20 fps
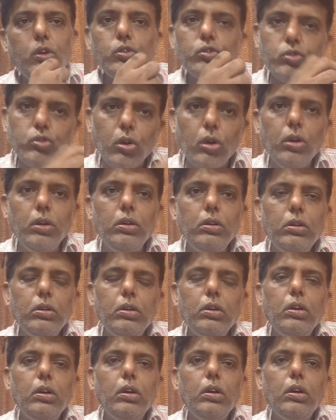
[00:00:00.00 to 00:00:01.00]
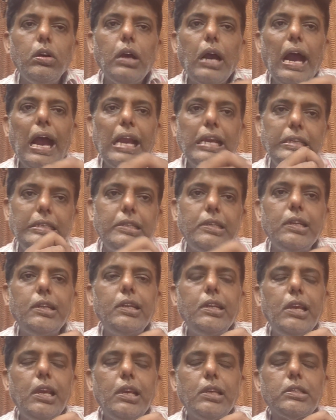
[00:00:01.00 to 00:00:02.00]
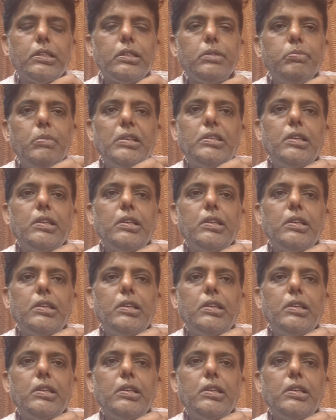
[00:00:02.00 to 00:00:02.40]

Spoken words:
So ICDS